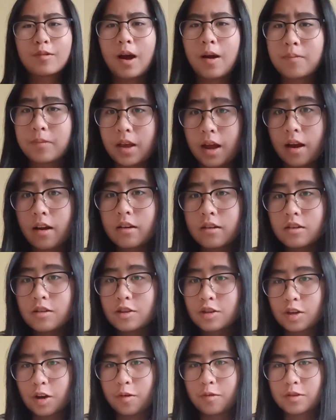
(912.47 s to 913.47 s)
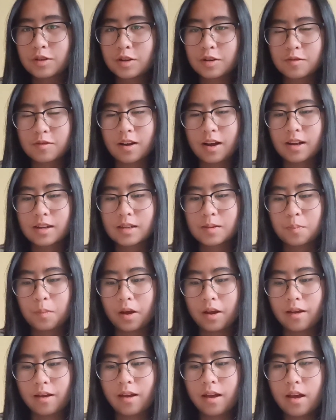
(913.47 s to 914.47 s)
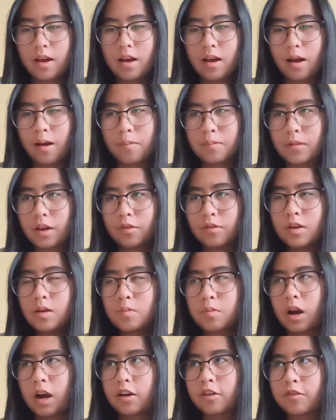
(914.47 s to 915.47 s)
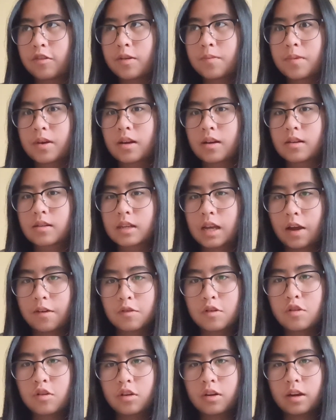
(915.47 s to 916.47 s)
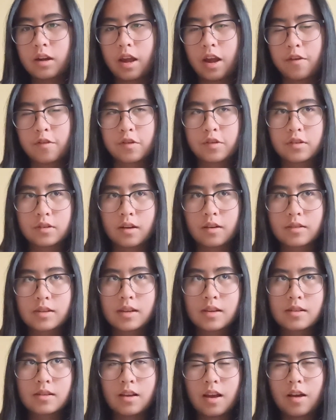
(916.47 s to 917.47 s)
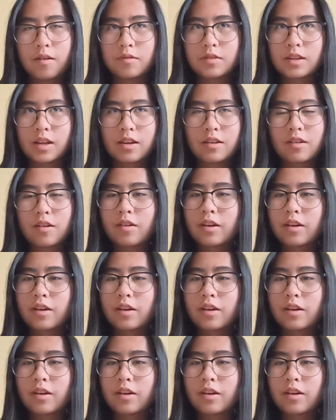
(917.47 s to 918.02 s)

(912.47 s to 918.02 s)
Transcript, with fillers: I'm not gonna show it to you guys, but I'm definitely proud of it because after looking at everyone else's, I was like,